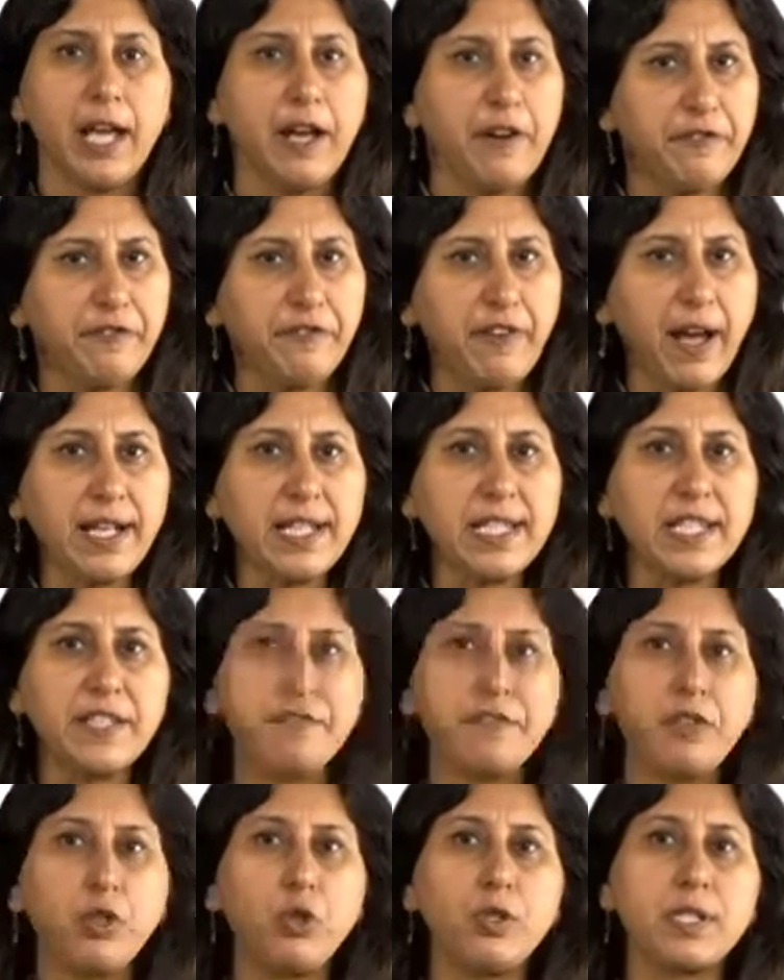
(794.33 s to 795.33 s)
Funds
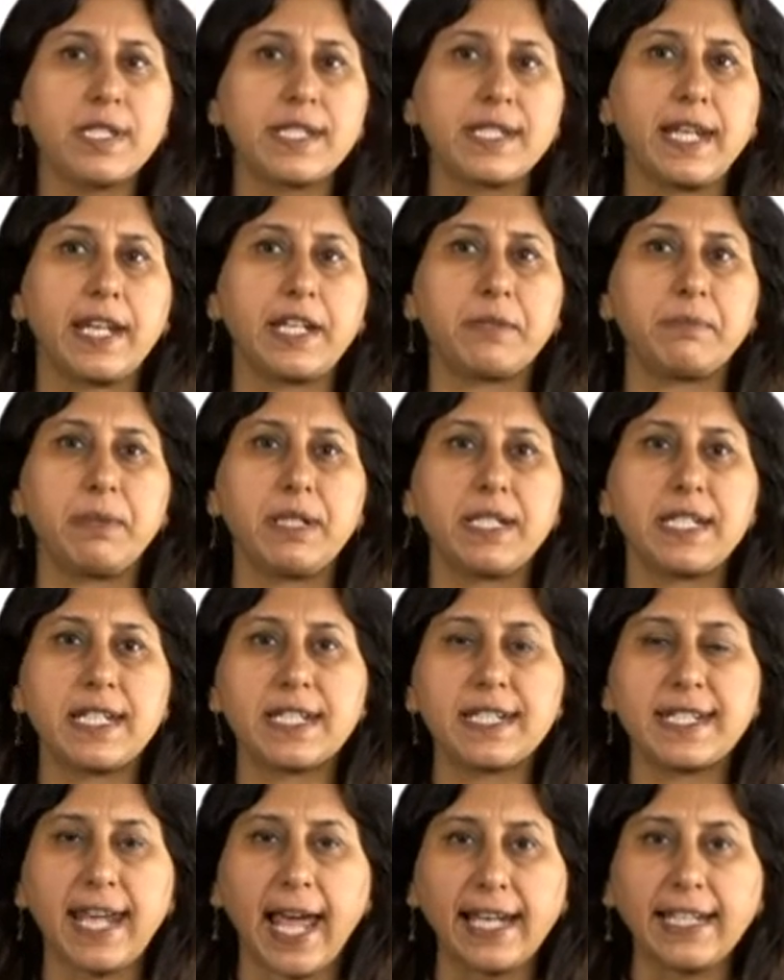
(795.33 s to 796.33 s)
flow
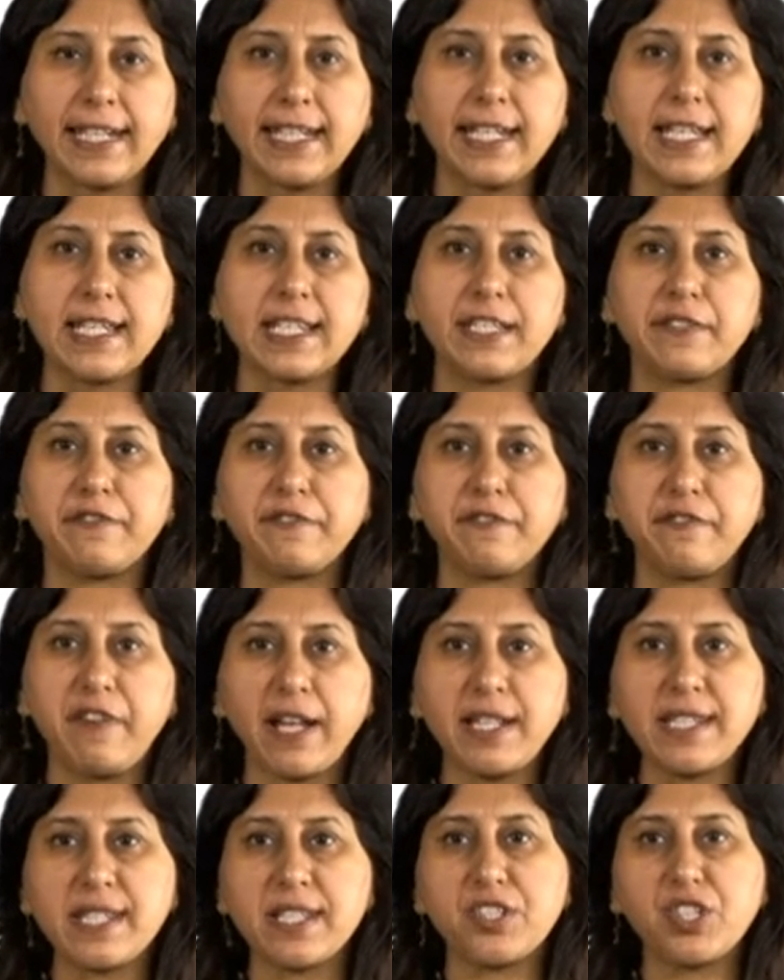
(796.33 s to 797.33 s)
statement tallies the
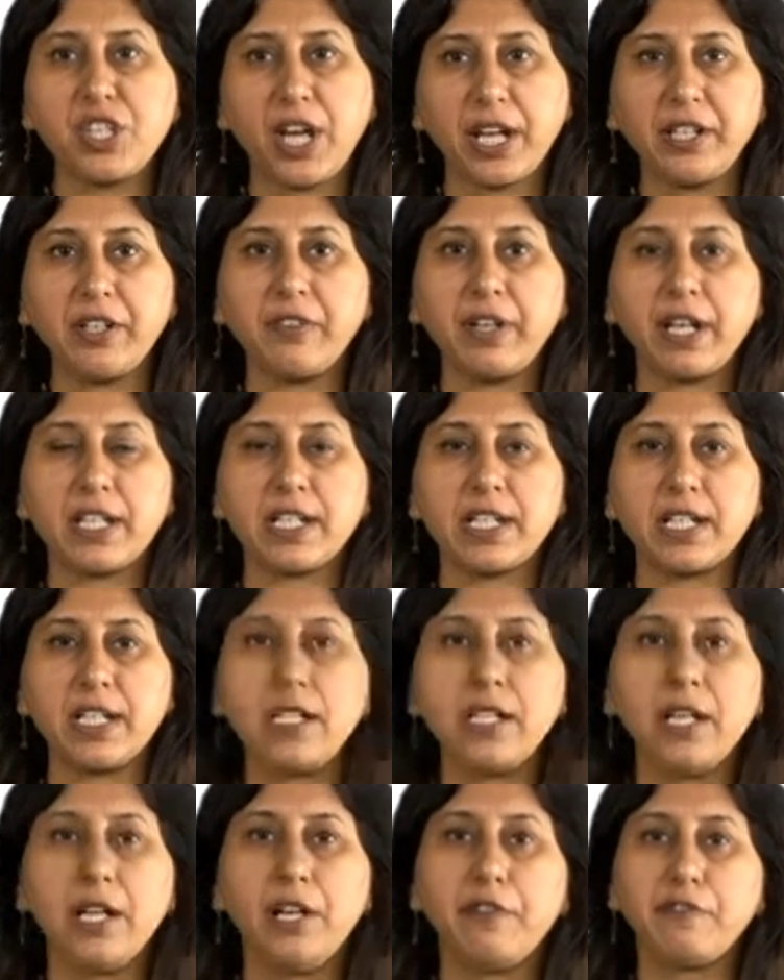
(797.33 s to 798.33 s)
funds
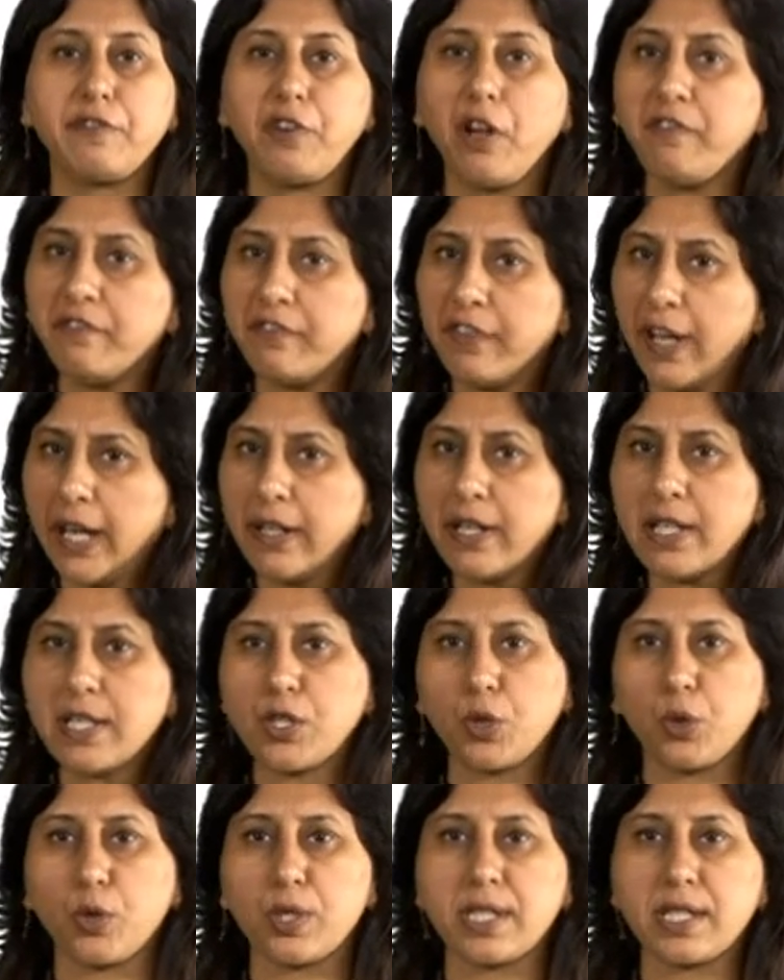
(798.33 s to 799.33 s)
generated from various
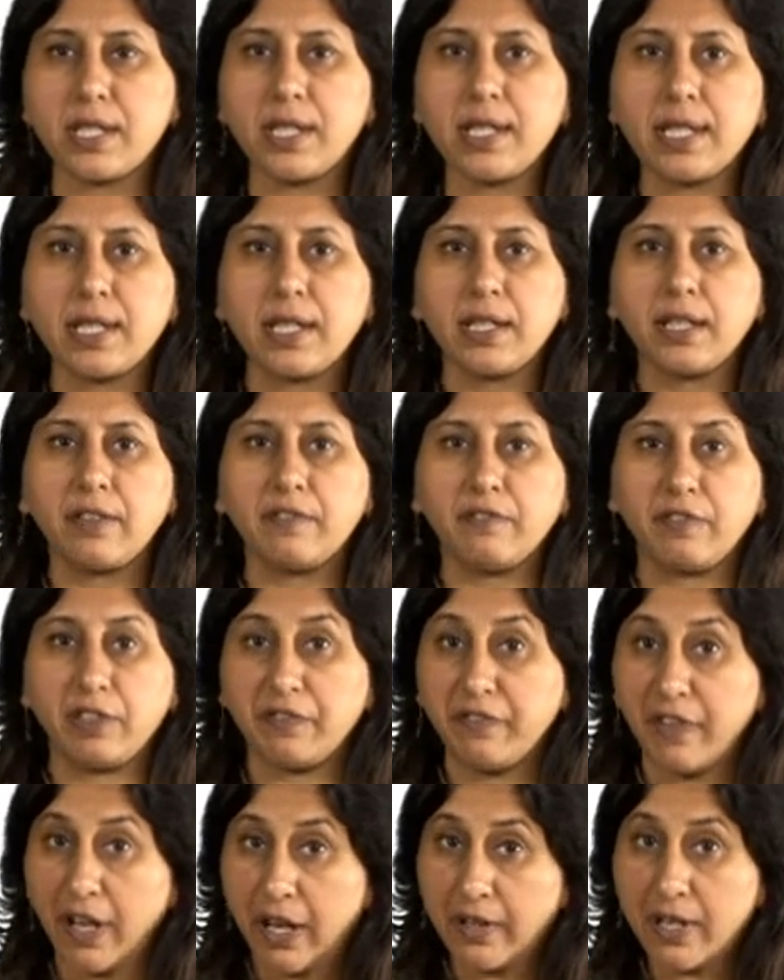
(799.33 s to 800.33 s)
sources
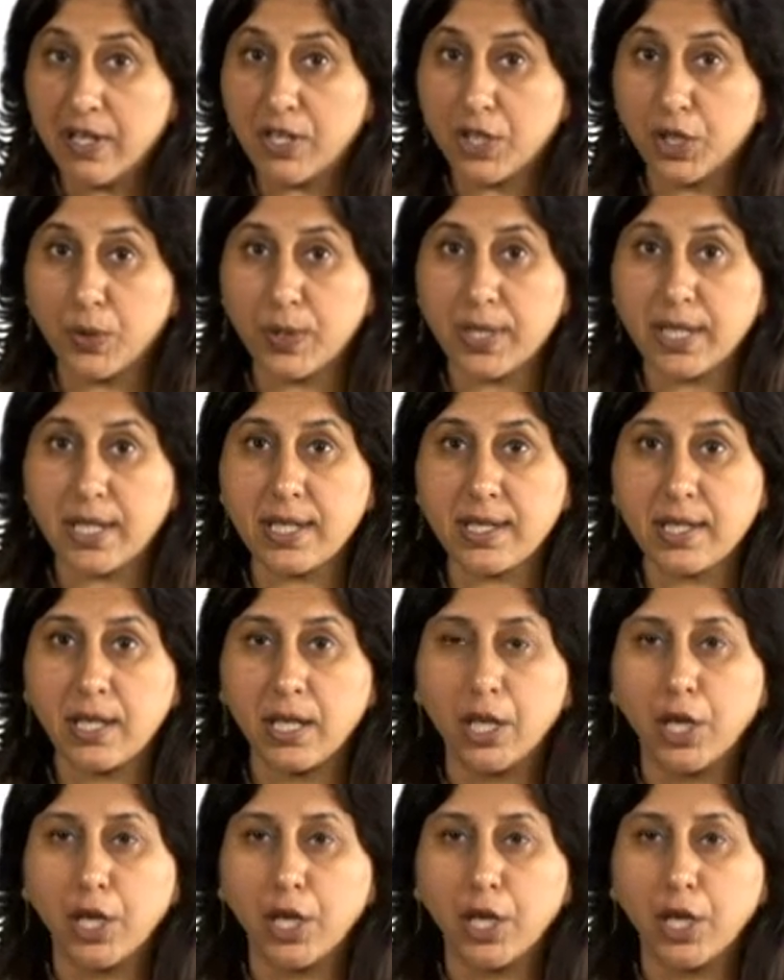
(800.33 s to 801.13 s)
with various uses